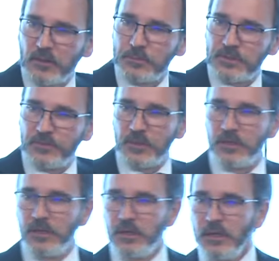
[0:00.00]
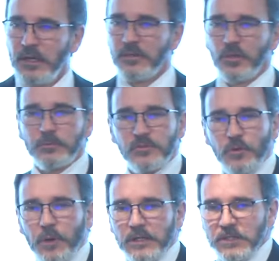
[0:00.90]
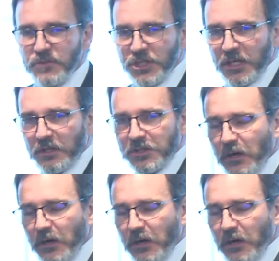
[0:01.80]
terms of the relative shares.